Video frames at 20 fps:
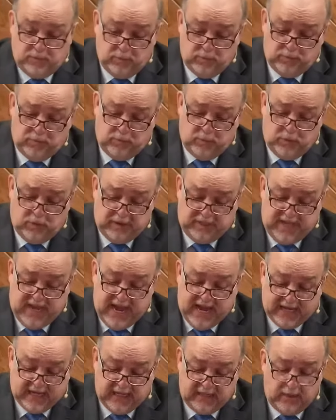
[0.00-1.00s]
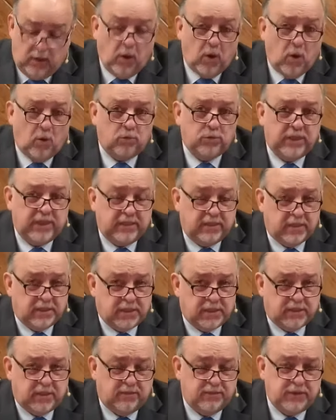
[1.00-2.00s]
We're attacking the
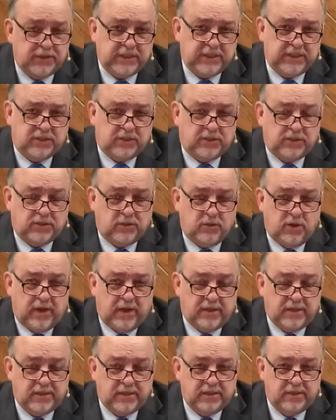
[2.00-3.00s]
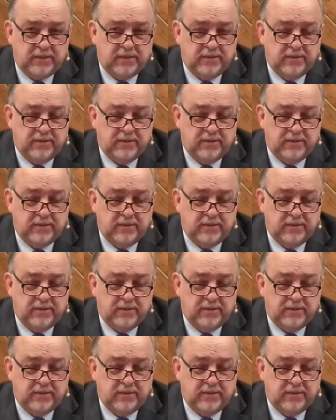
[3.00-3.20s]
holiness of Jesus Christ,